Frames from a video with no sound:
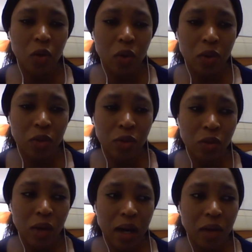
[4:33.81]

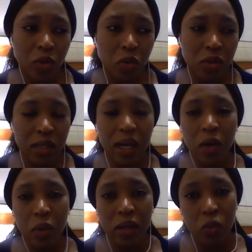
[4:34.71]
throughout those
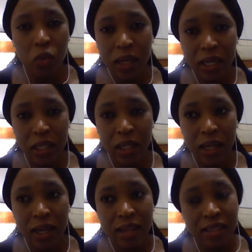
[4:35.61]
hours, we are in class
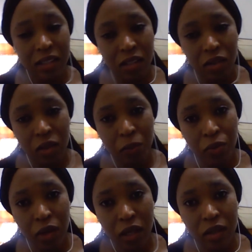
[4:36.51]
until the break.
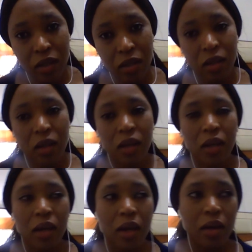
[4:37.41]

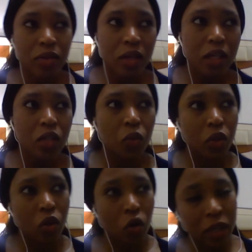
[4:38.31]
And then we go
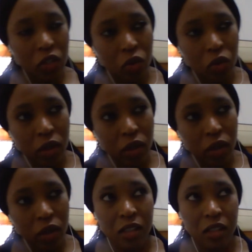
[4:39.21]
back to
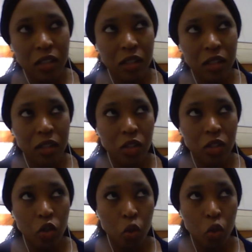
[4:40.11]

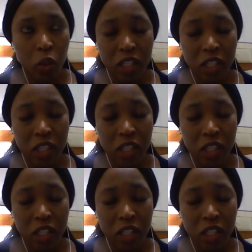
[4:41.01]
12:20.